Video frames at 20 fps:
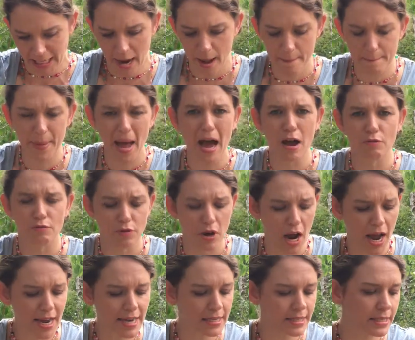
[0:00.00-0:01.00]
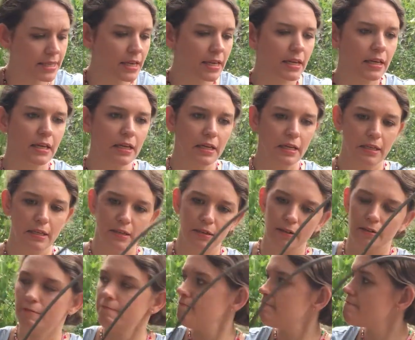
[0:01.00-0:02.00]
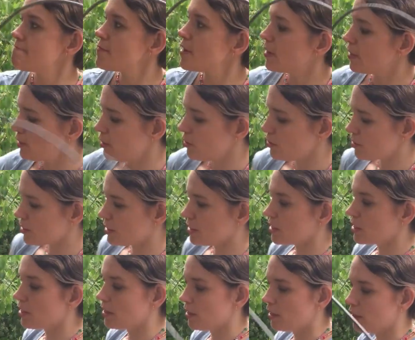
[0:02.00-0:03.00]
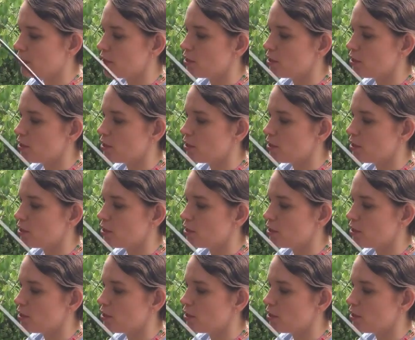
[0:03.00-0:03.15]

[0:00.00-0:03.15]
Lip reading: about right. Use the